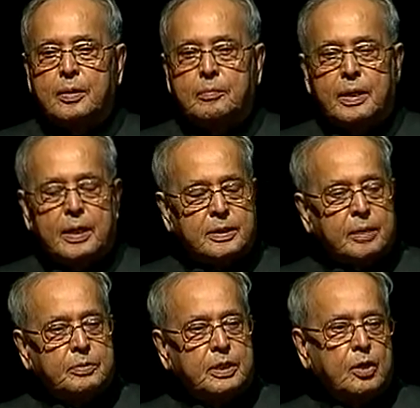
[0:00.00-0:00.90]
my
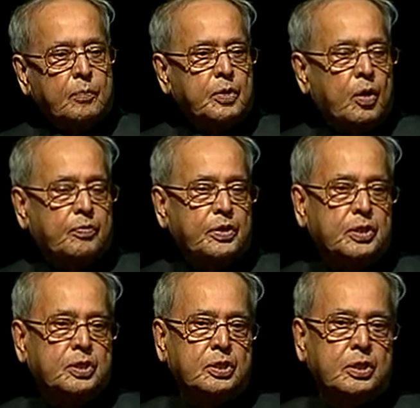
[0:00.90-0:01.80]
assumption of the office
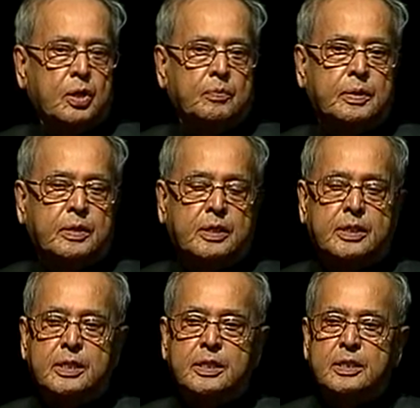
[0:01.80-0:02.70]
of the
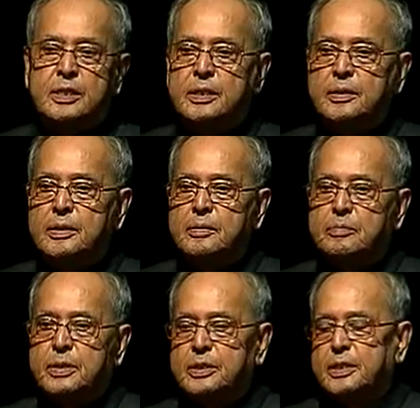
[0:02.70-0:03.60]
13th
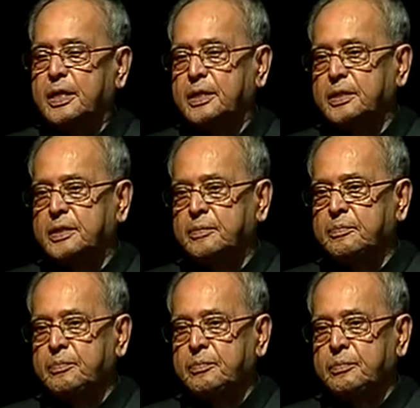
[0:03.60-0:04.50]
President
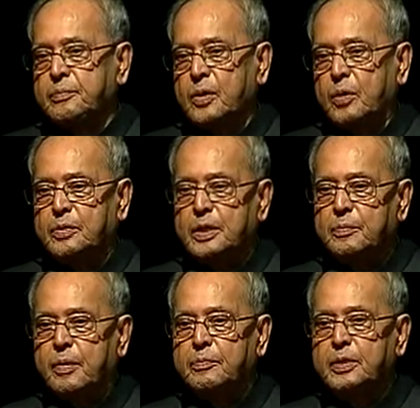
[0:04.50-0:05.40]
of the
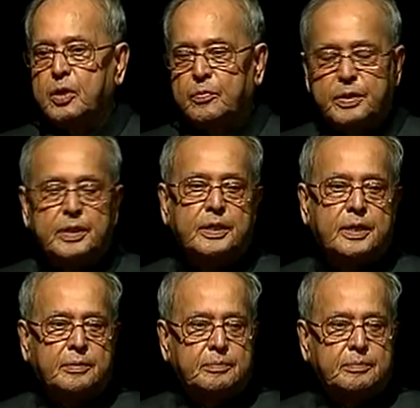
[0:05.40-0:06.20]
Republic of India.